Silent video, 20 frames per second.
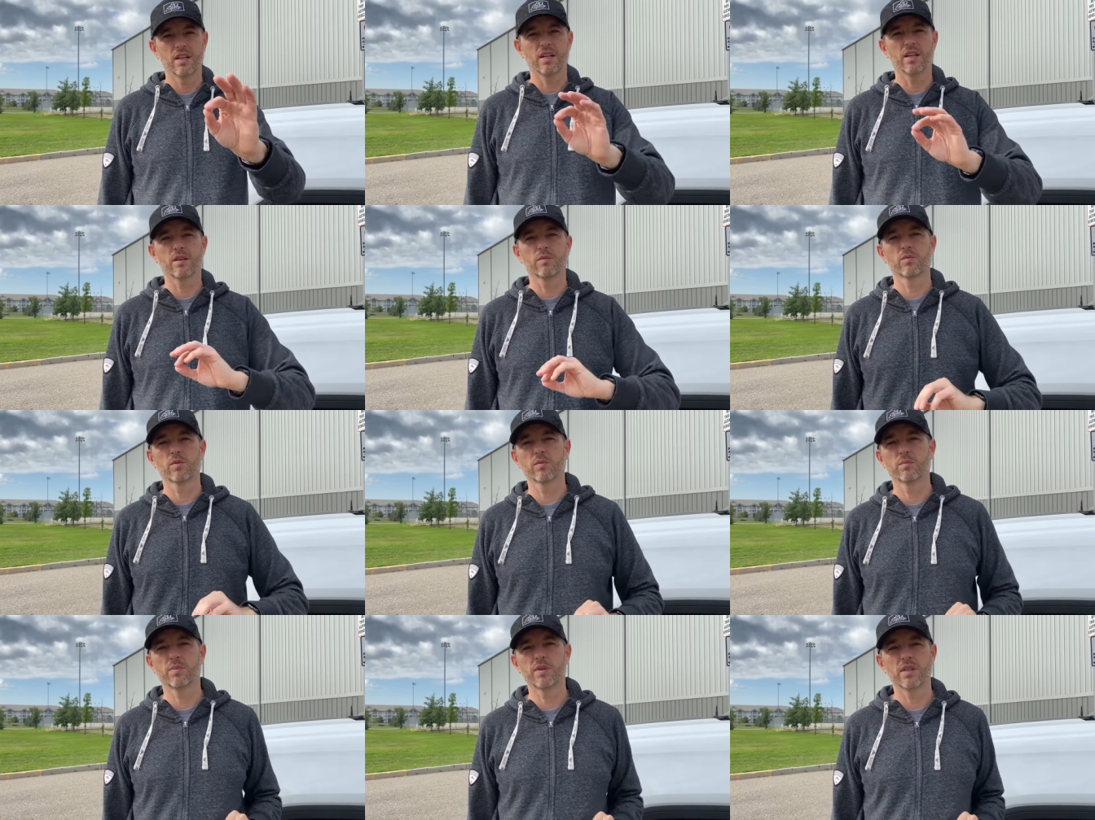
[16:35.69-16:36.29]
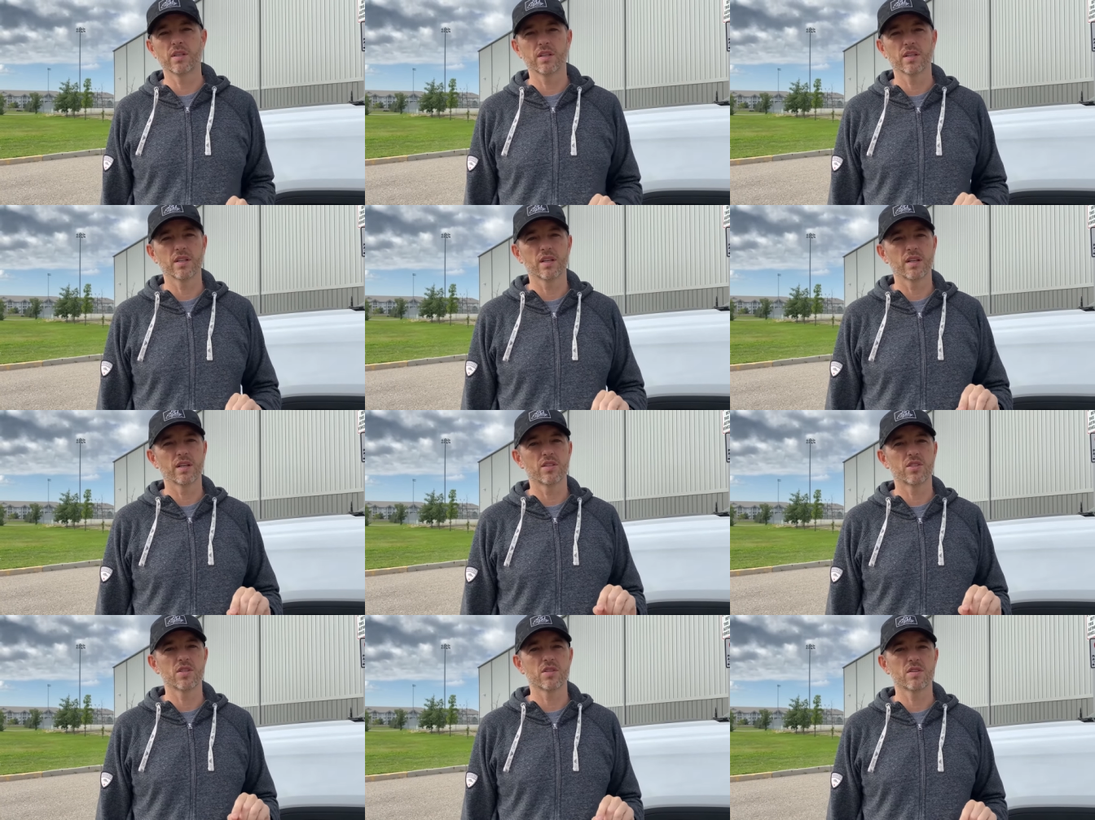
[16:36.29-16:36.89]
it will be
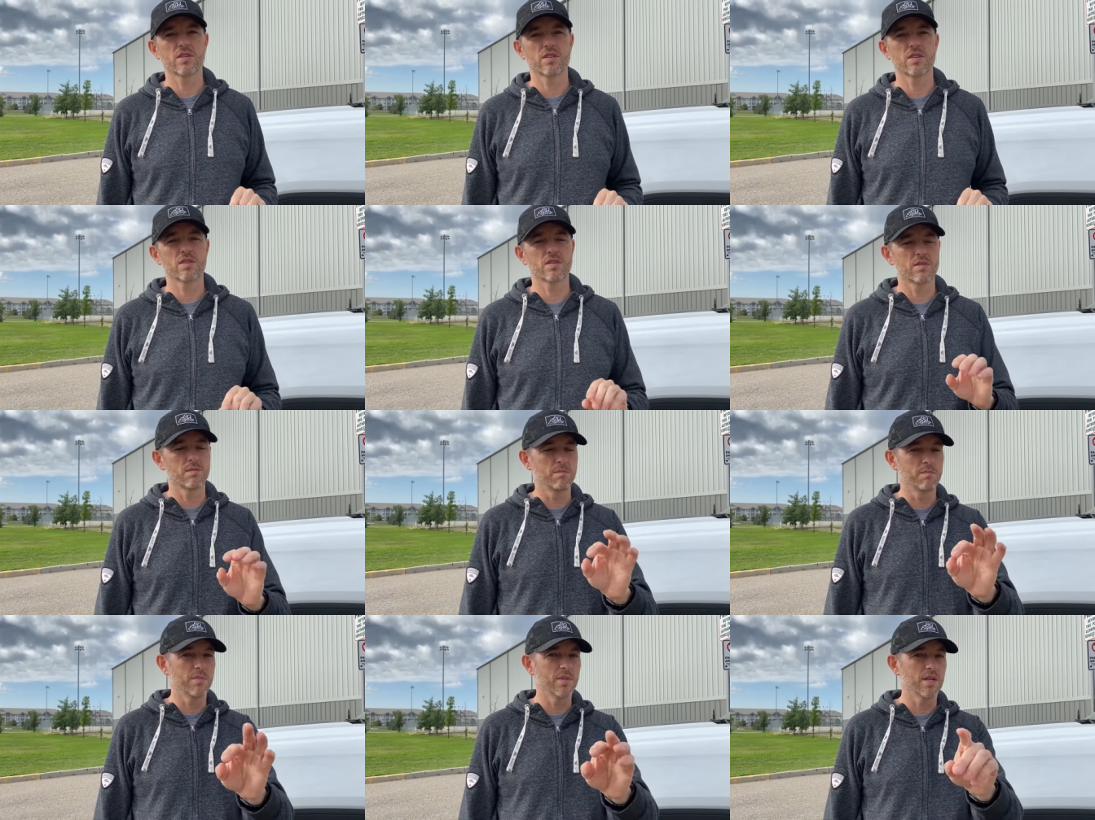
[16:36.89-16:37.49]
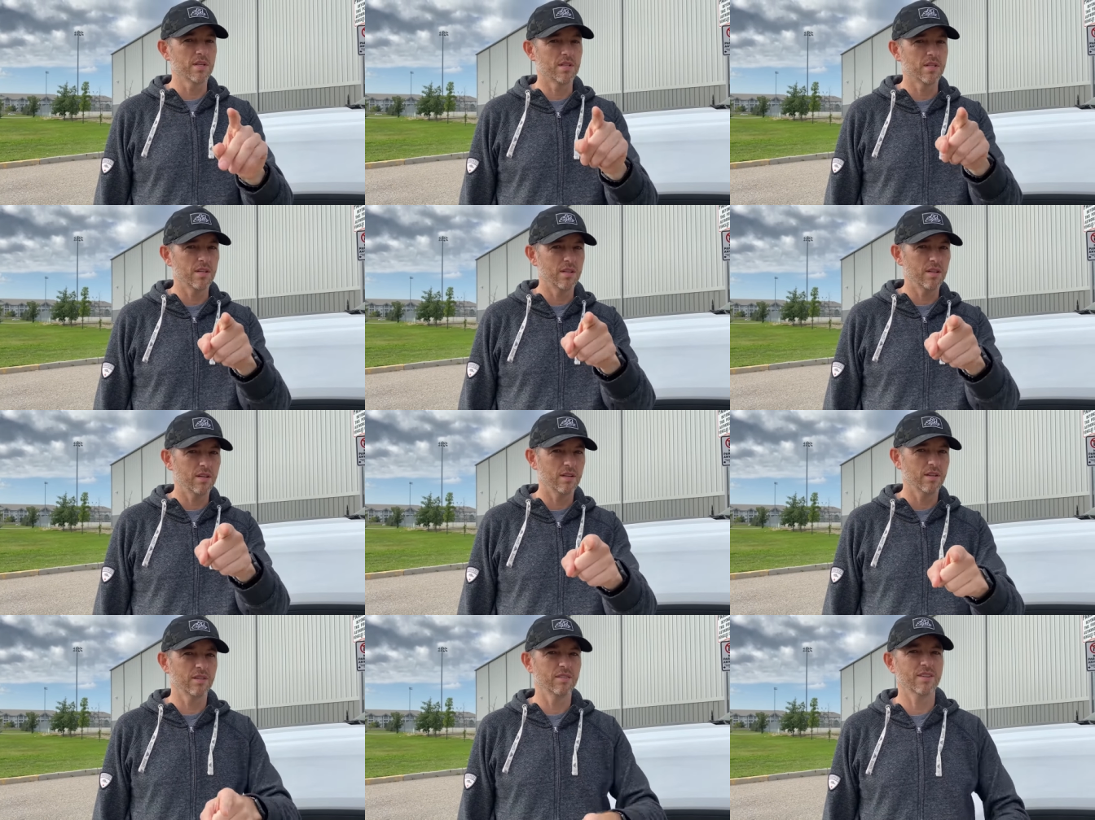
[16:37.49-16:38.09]
just as
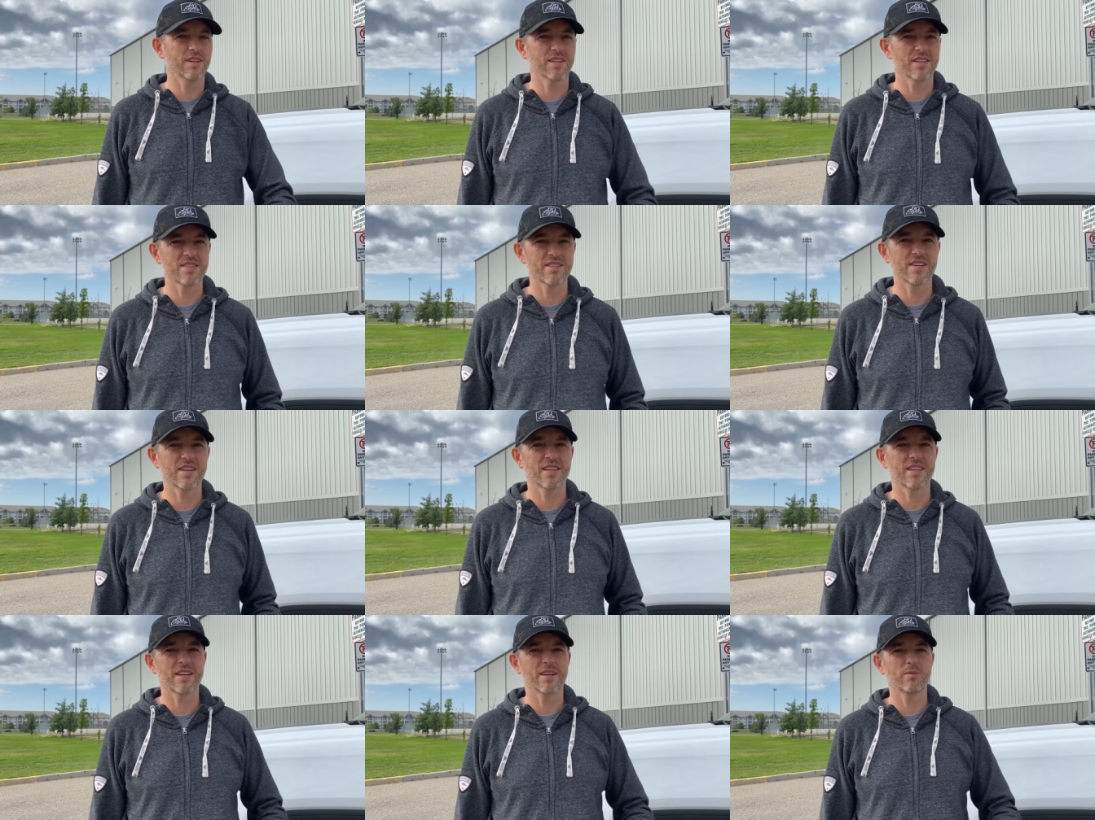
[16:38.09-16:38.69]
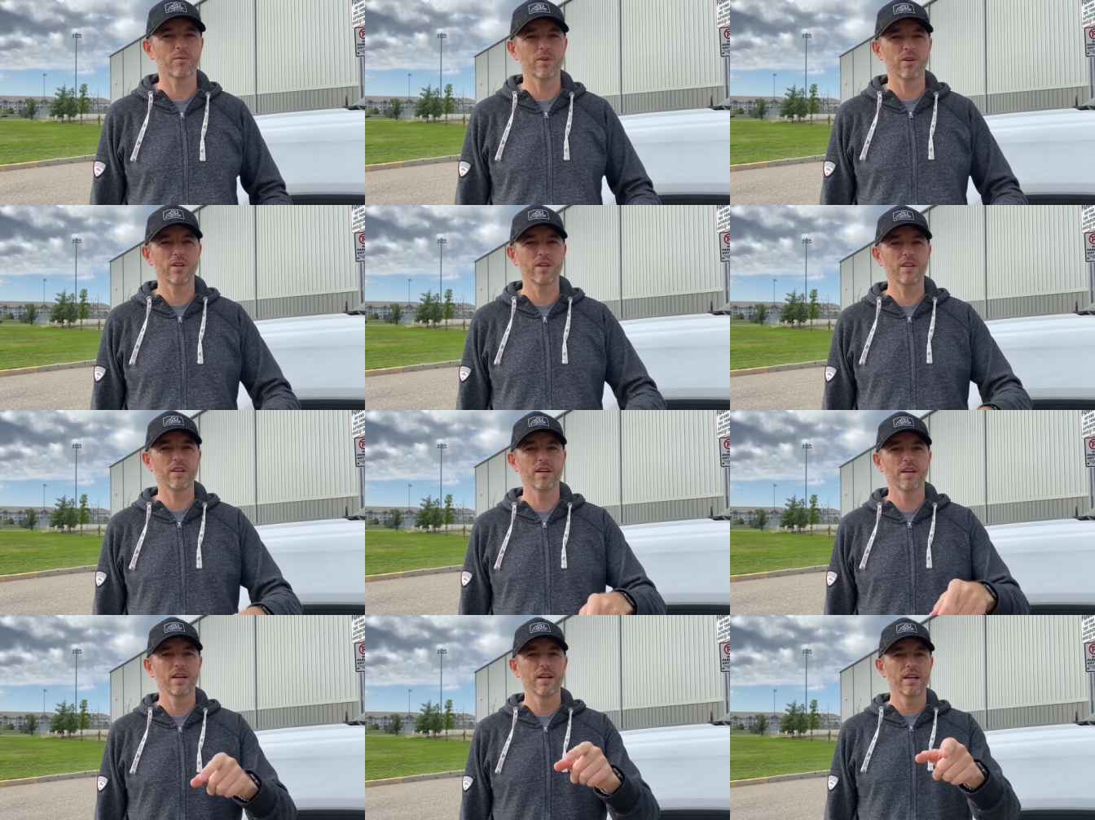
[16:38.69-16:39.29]
minty, I know you guys like that
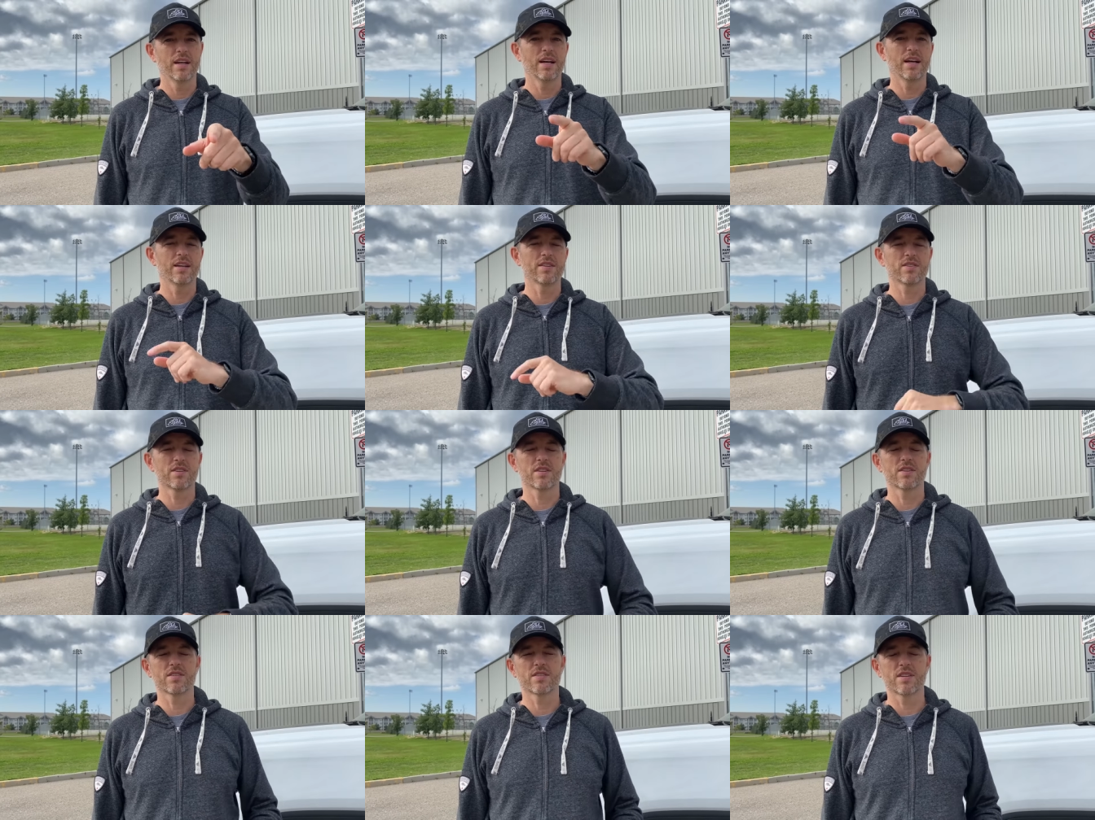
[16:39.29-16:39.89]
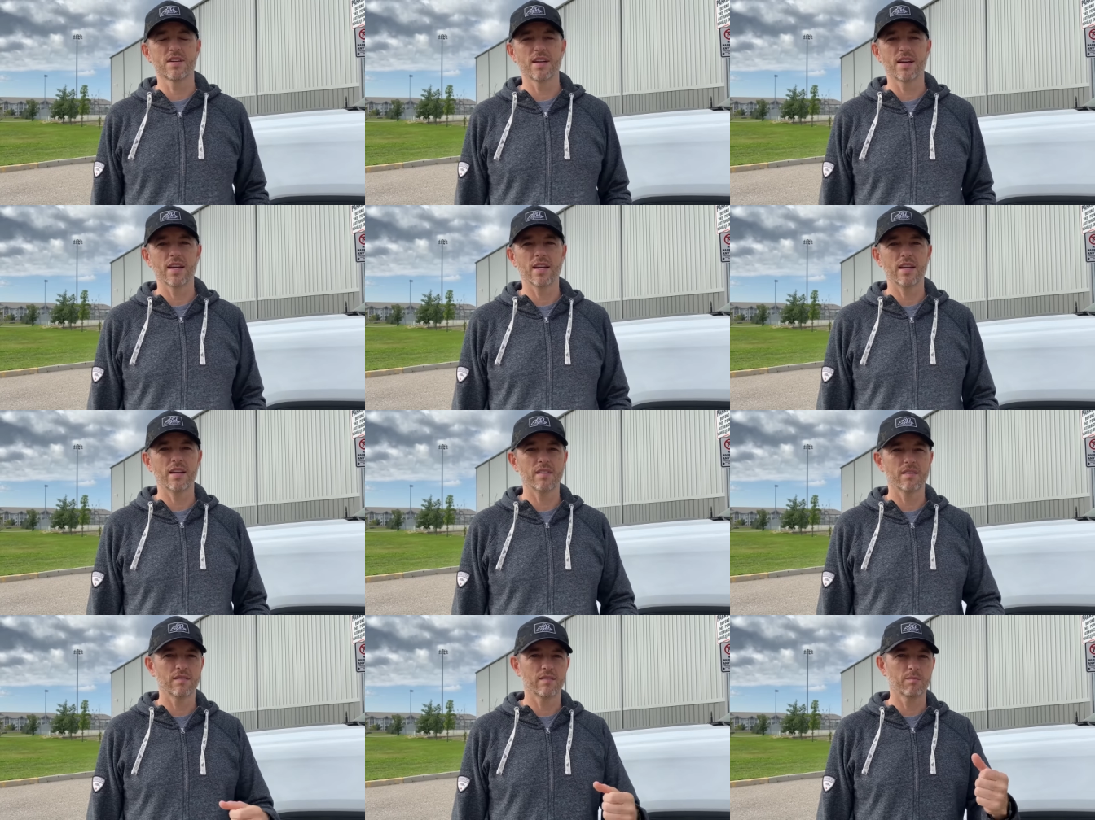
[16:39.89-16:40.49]
word, as it is today.